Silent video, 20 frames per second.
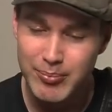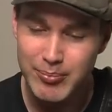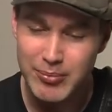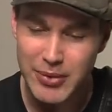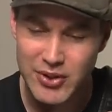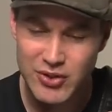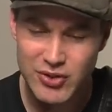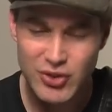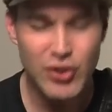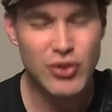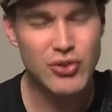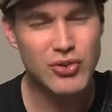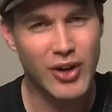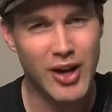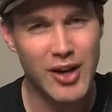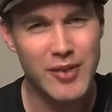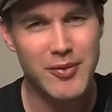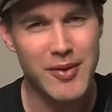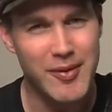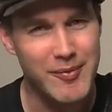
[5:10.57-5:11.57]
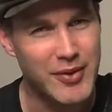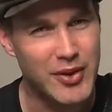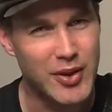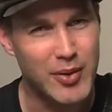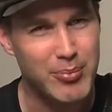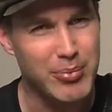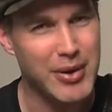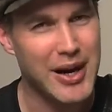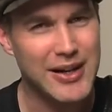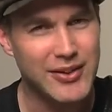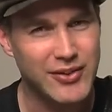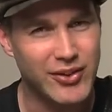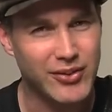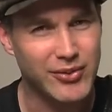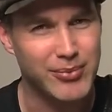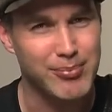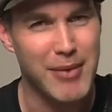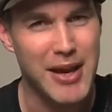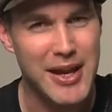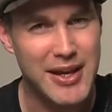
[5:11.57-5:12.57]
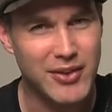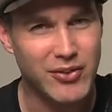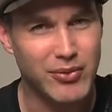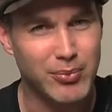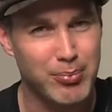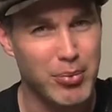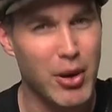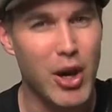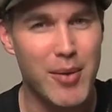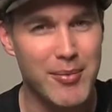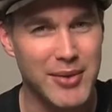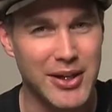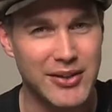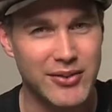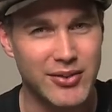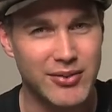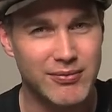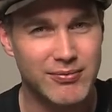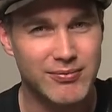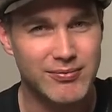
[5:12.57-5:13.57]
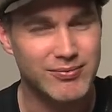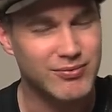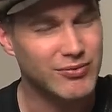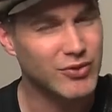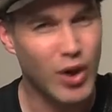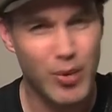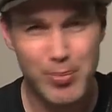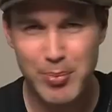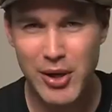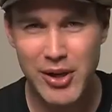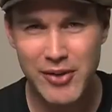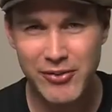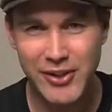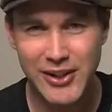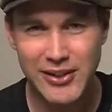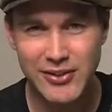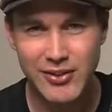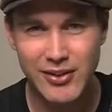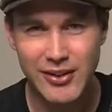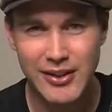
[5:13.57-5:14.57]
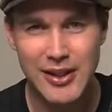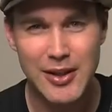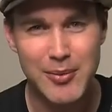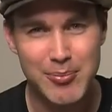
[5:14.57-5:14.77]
But do try and remember that practice makes permanent, not perfect.